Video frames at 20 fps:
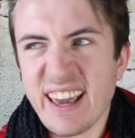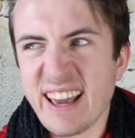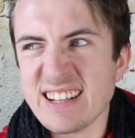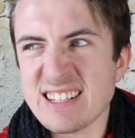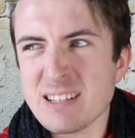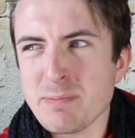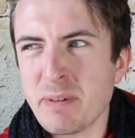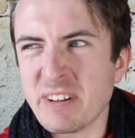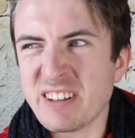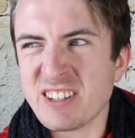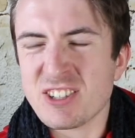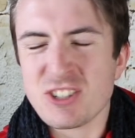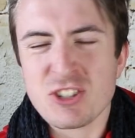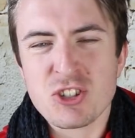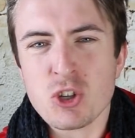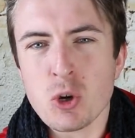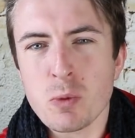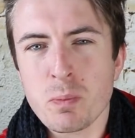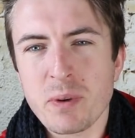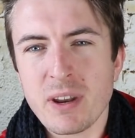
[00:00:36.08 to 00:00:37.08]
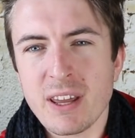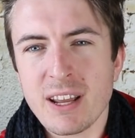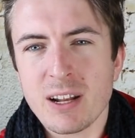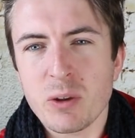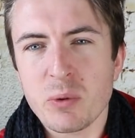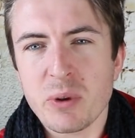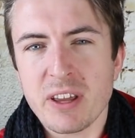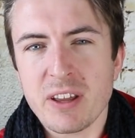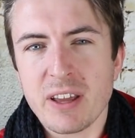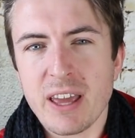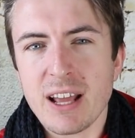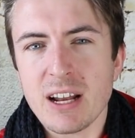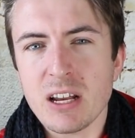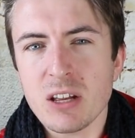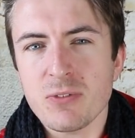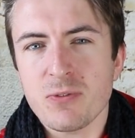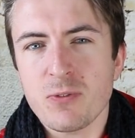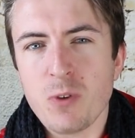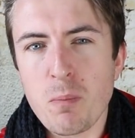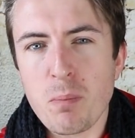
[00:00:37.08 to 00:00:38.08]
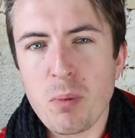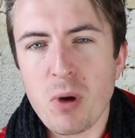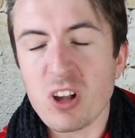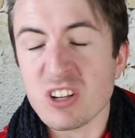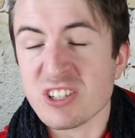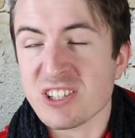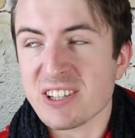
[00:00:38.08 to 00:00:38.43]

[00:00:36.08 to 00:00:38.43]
Yeah, it's a bit stupid including England football